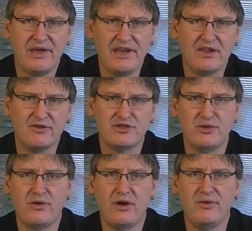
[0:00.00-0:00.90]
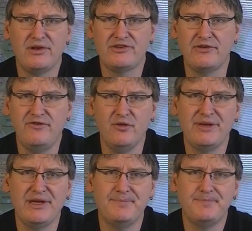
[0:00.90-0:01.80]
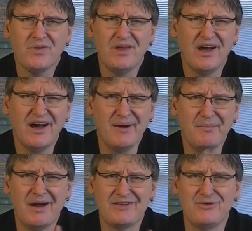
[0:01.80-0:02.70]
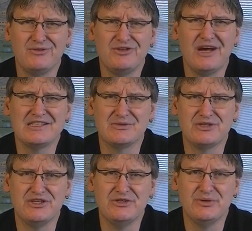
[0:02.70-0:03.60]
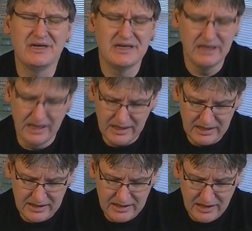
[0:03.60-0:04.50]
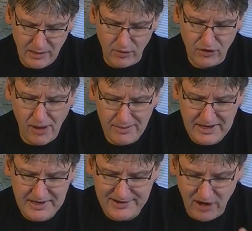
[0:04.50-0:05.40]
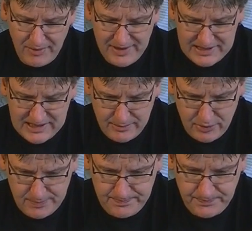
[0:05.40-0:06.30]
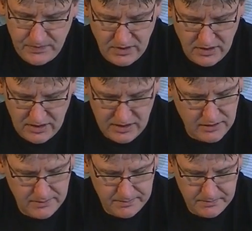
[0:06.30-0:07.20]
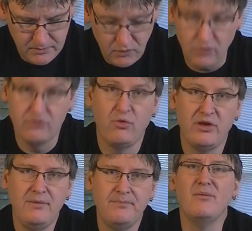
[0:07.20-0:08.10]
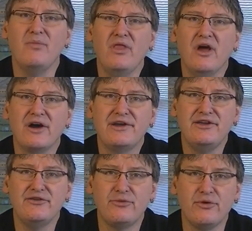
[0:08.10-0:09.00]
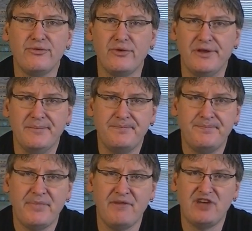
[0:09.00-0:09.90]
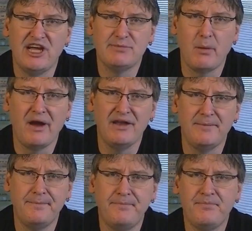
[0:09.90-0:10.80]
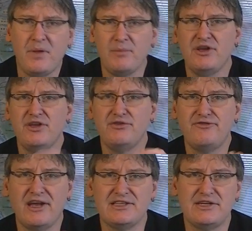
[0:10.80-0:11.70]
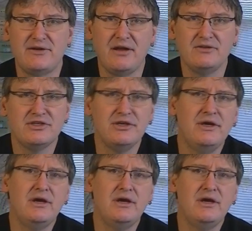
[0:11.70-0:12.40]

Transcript: Getting closer to where I want to start filming it. I told you guys I was going to do a more complicated combat example on Roll20. I'm not going to use Roll20. I've changed my mind. I'm going to use Fantasy Grounds.